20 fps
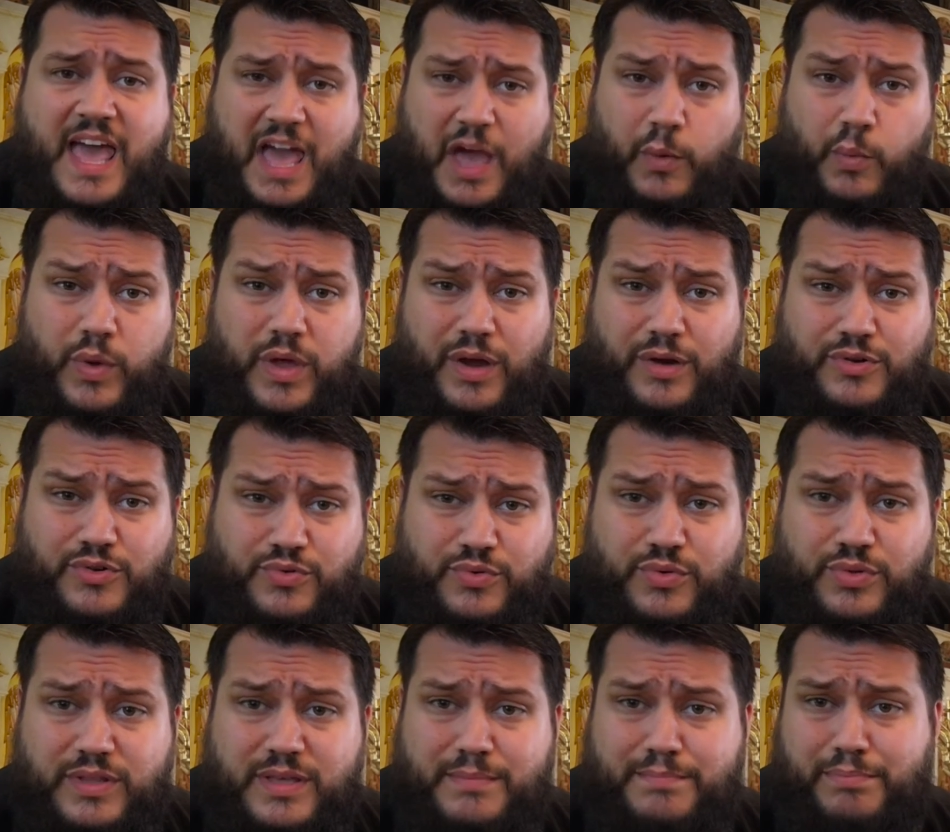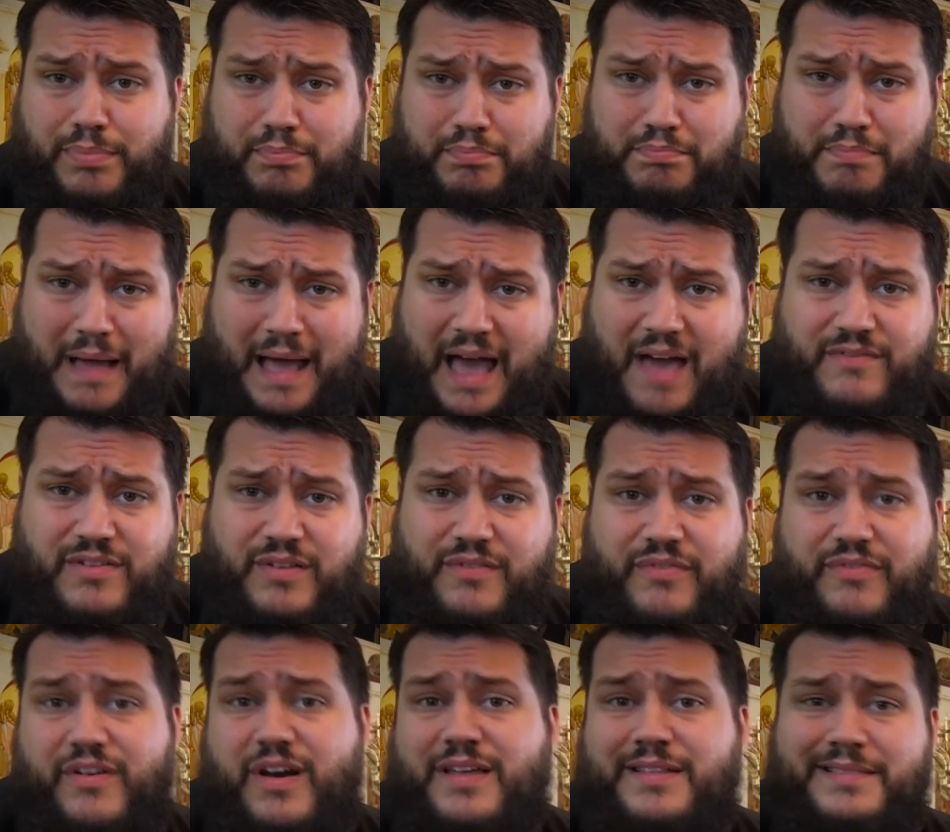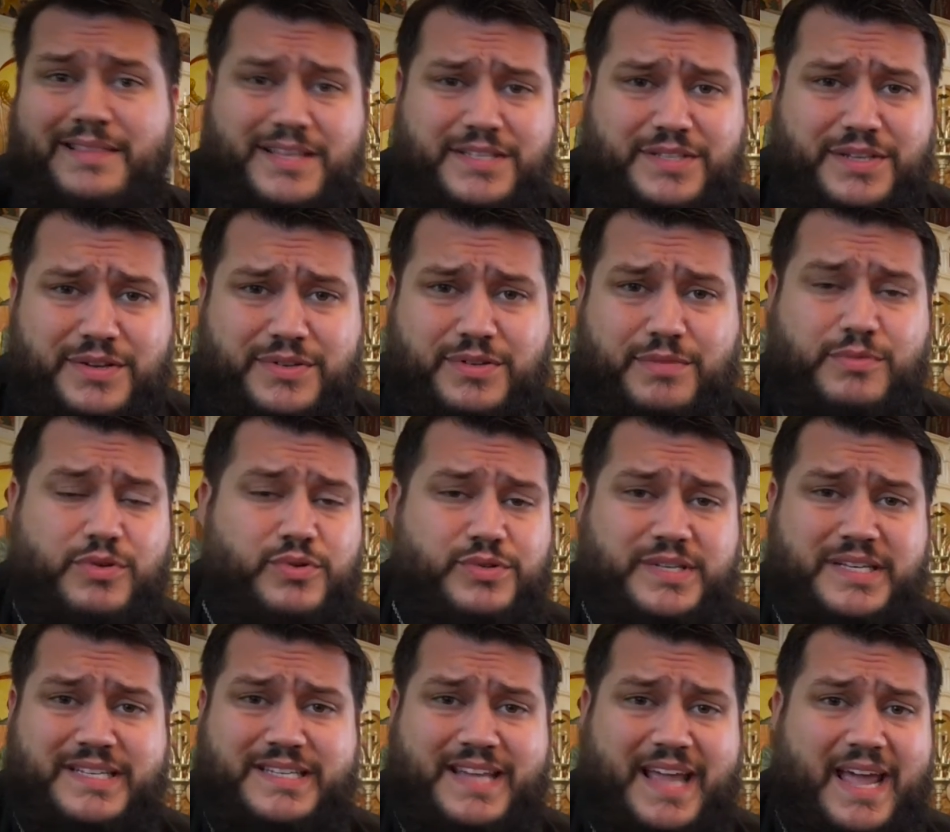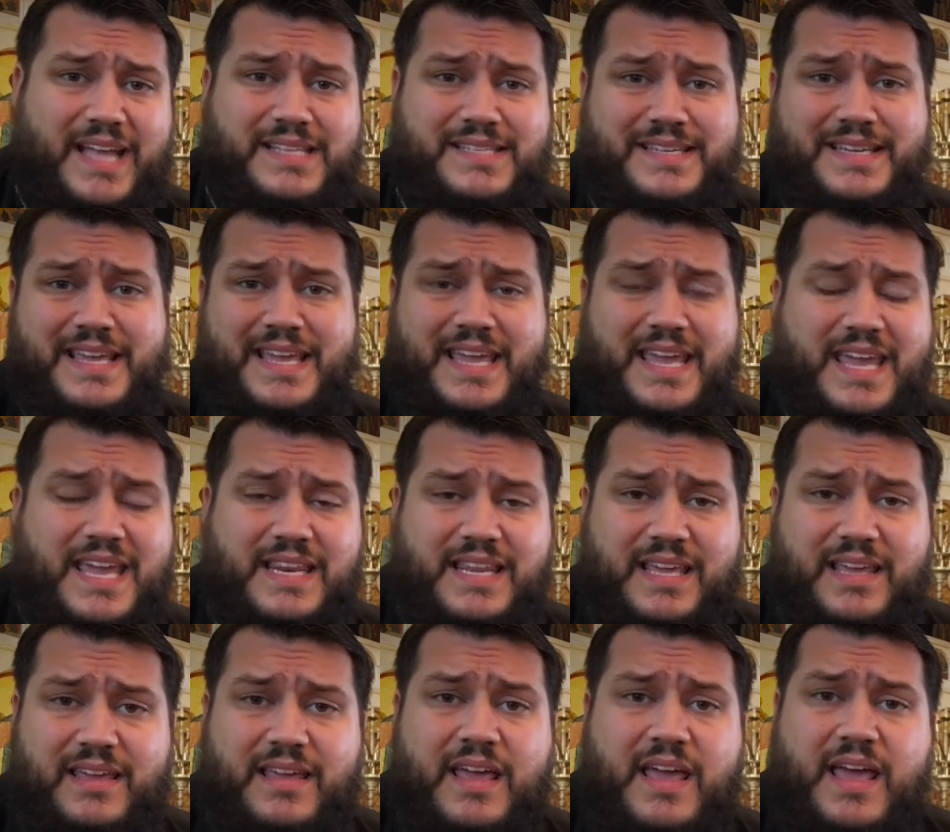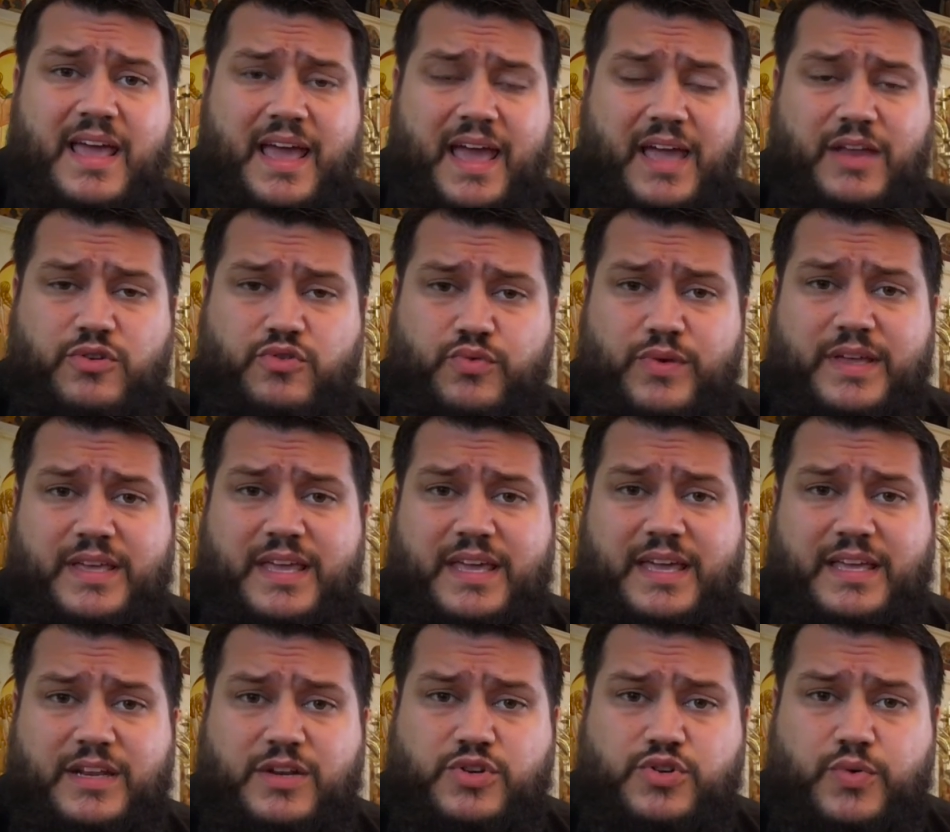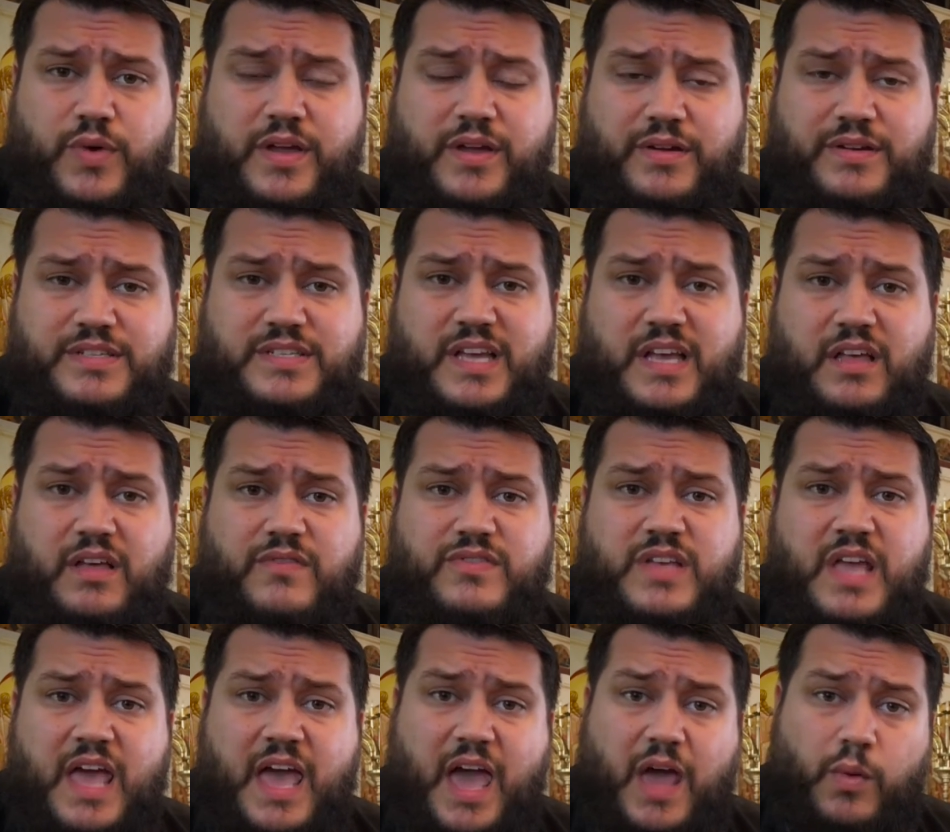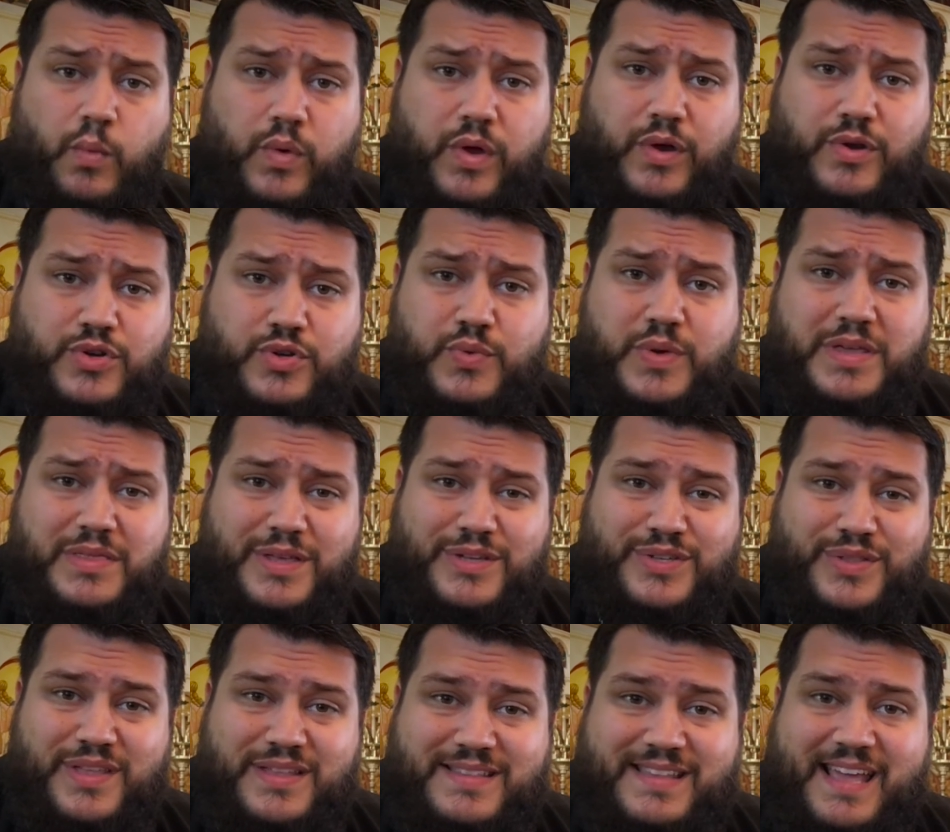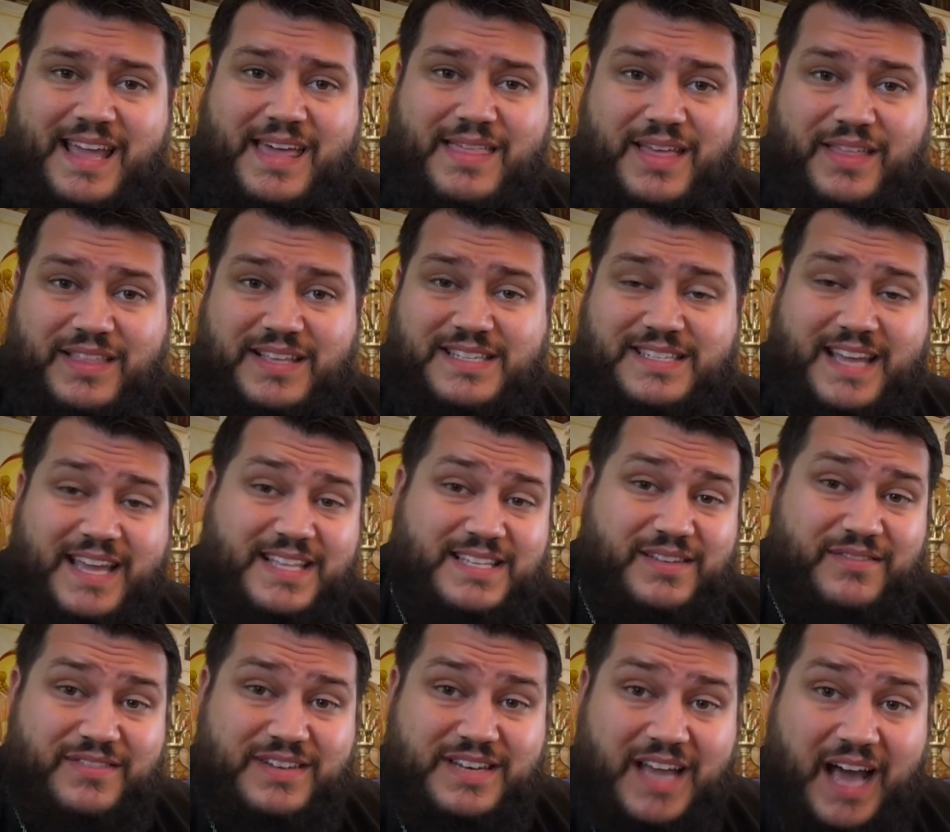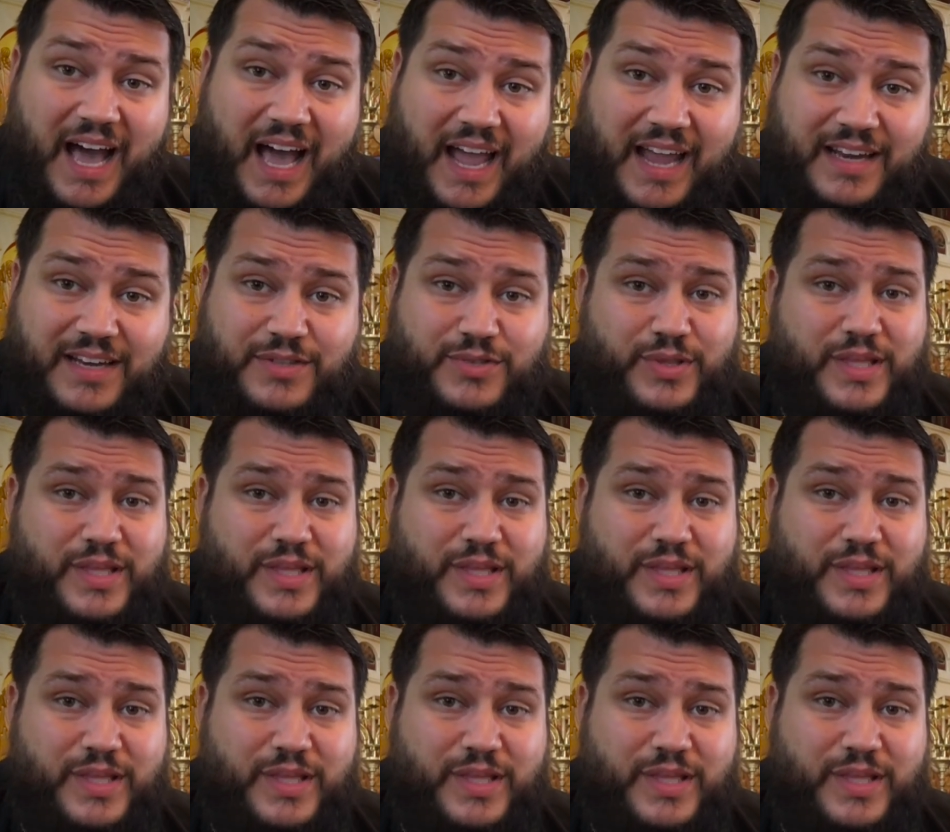and we are truly having fun, listening to music, dancing, eating and drinking and enjoying ourselves, and we are doing this on the day that the saints have died.